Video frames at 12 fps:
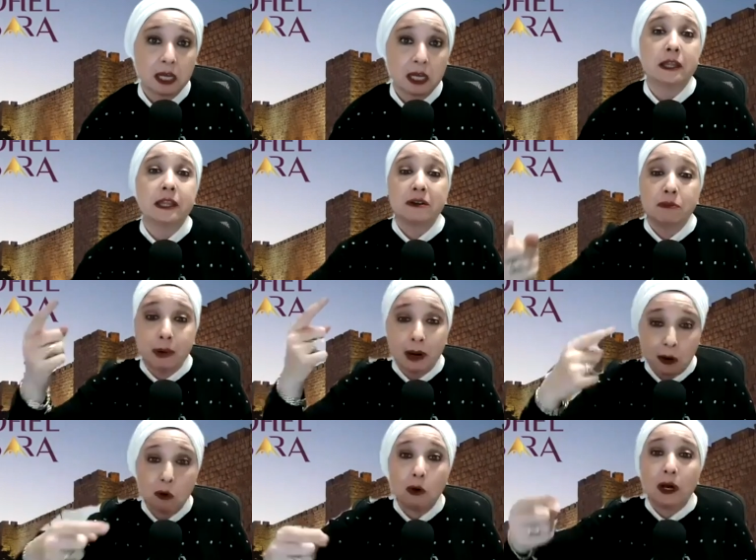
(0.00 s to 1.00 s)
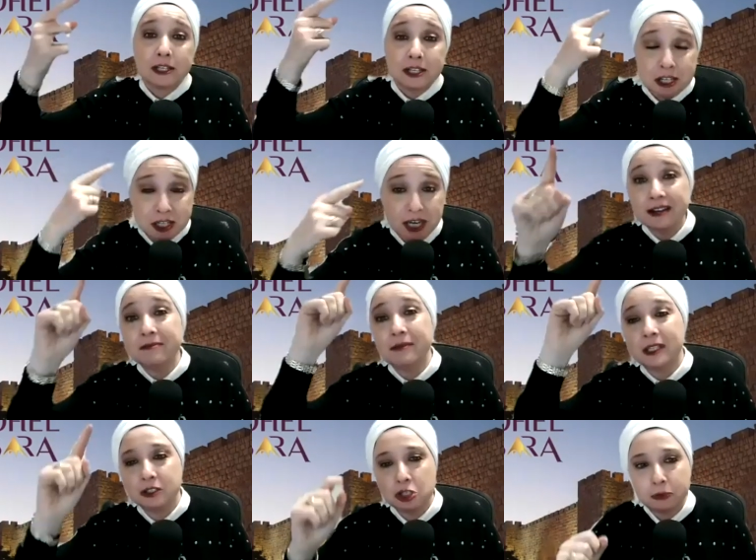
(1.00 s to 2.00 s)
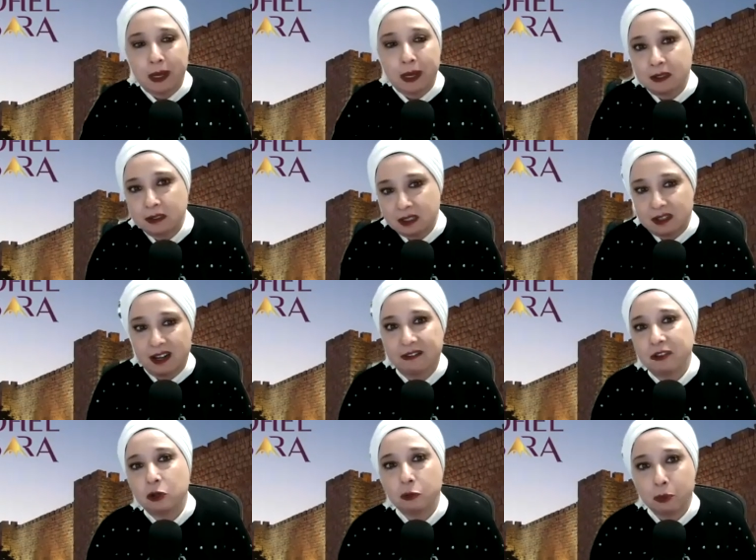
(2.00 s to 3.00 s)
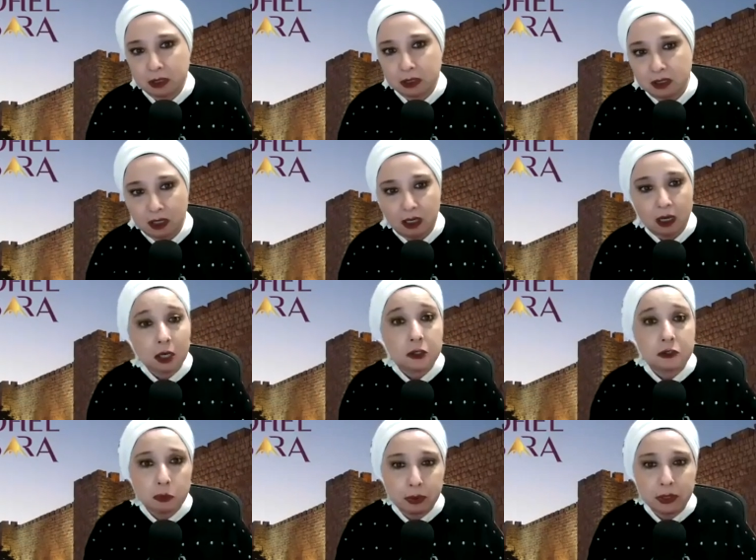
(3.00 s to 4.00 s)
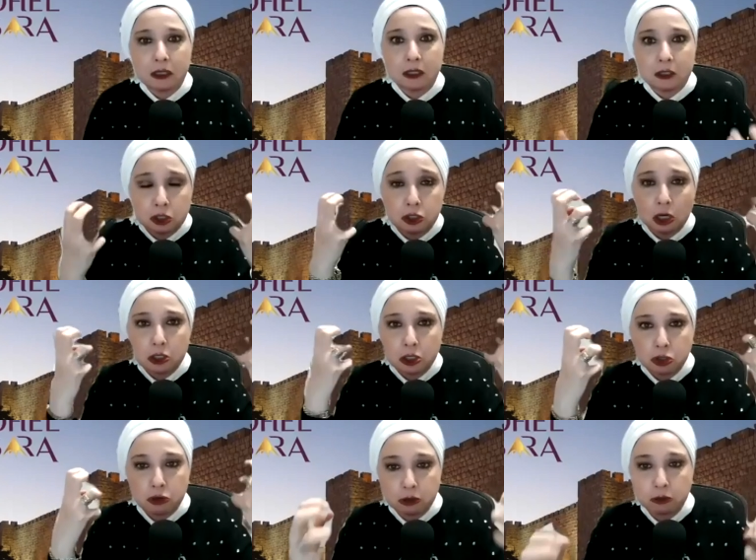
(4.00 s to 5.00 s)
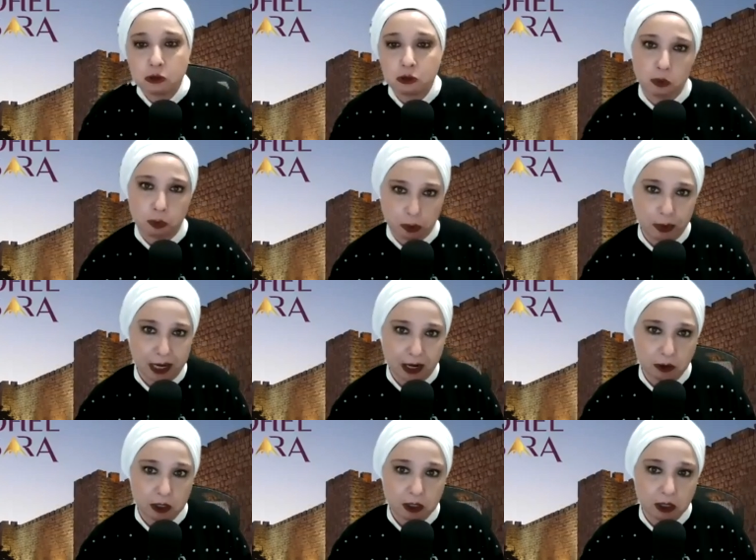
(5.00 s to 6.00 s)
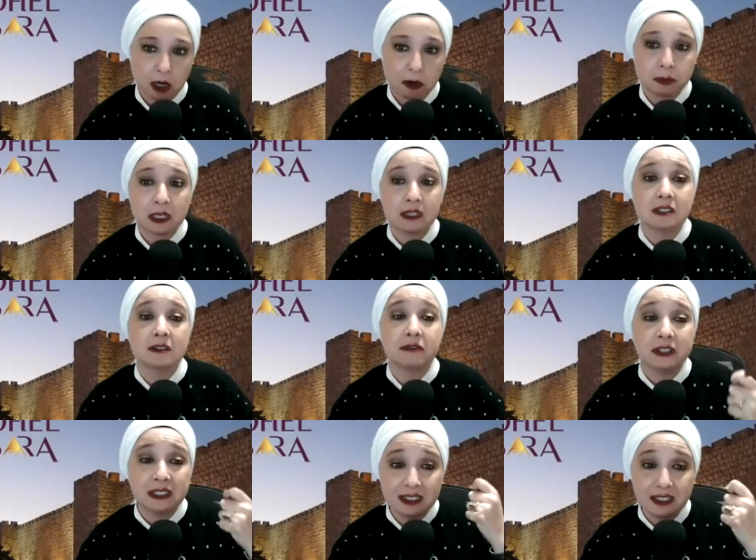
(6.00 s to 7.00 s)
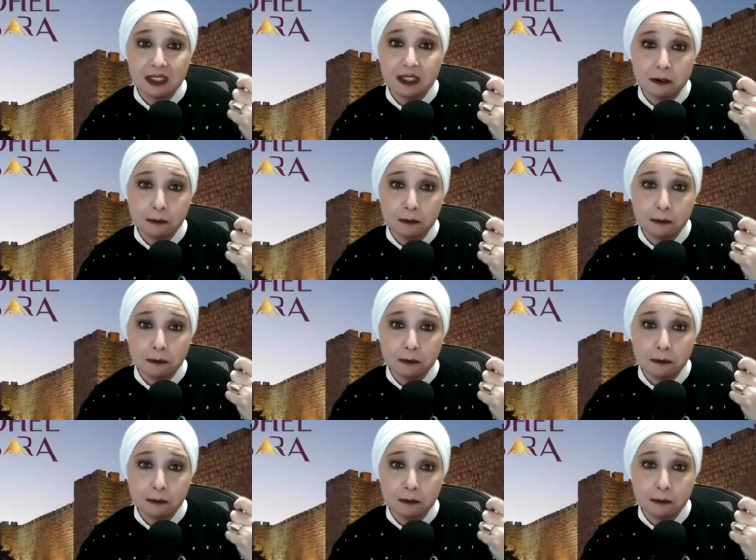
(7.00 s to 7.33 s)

that Baruch Hashem that Ishmael doesn't have the ability to be an industrial superpower, because if he did,